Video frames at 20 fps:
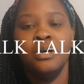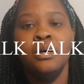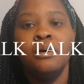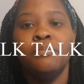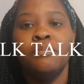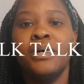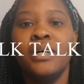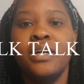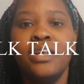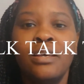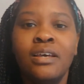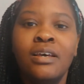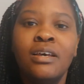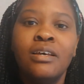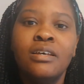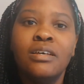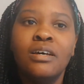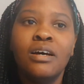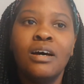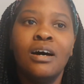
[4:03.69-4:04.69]
But
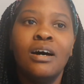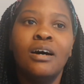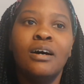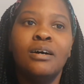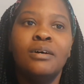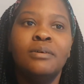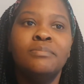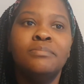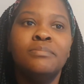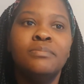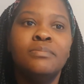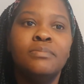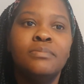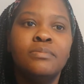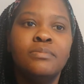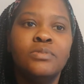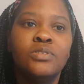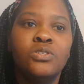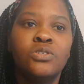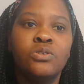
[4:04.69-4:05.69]

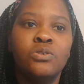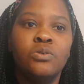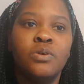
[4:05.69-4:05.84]
to